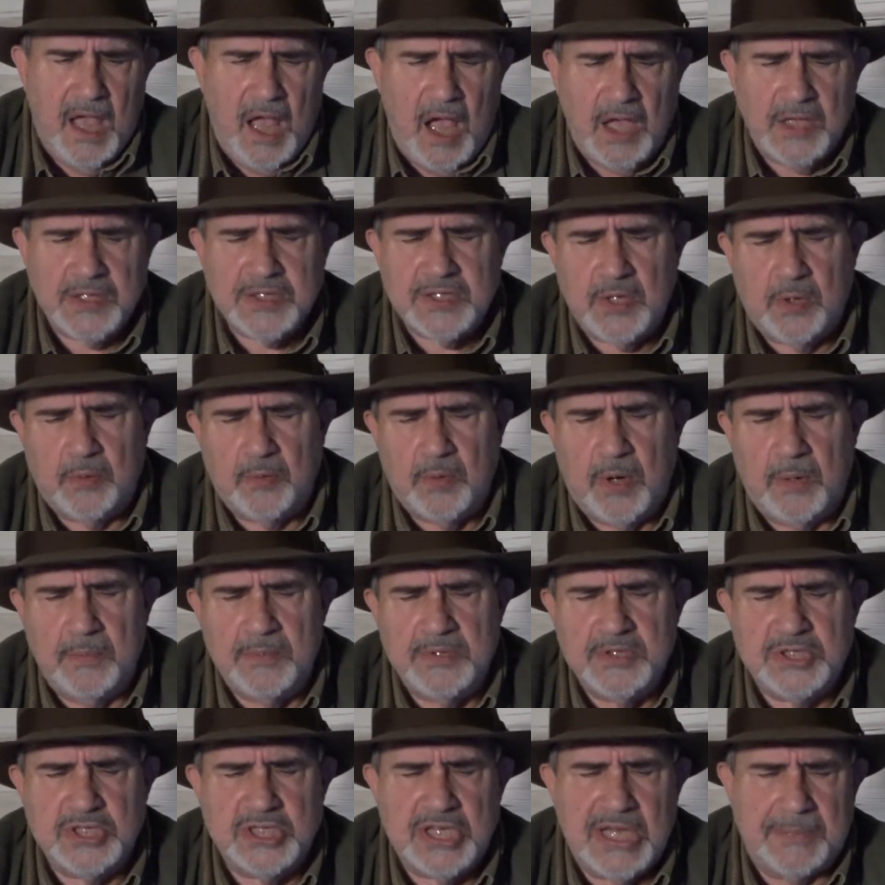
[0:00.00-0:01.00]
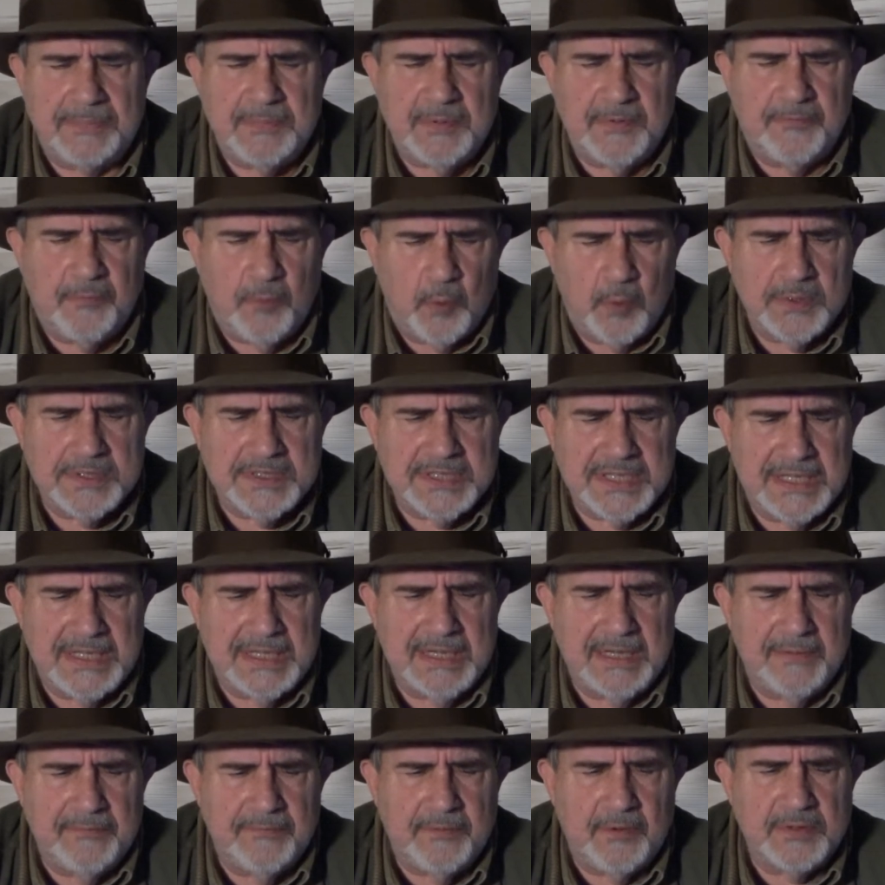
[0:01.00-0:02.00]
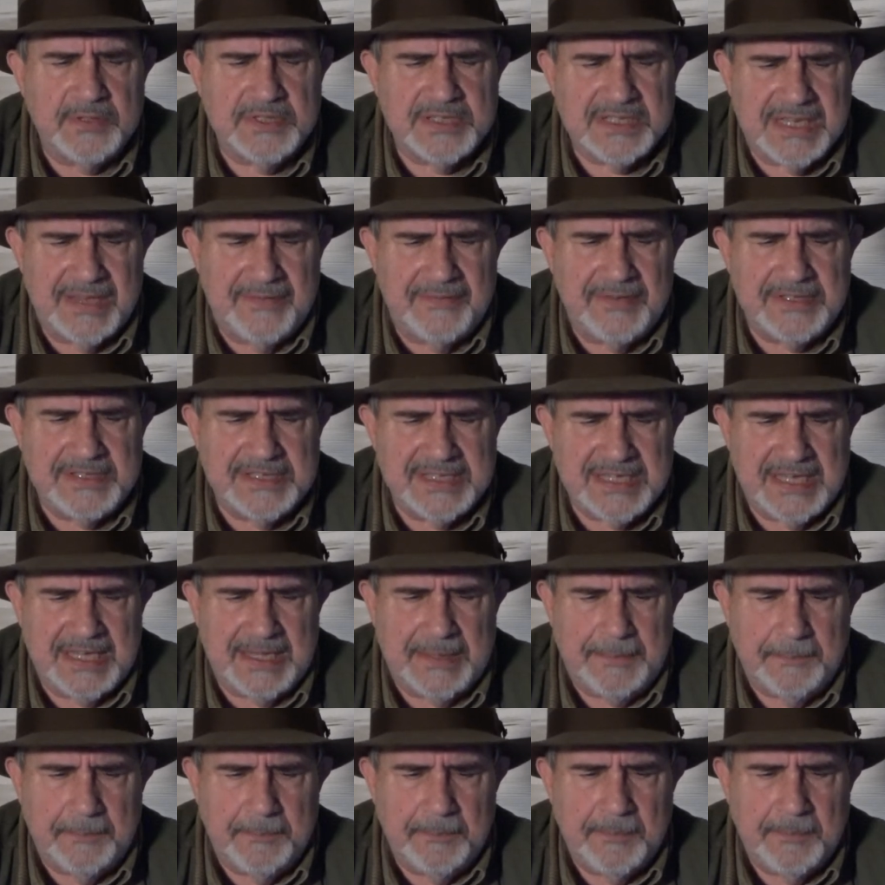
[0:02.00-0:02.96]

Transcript: Also, Romans chapter 14 and verse 17.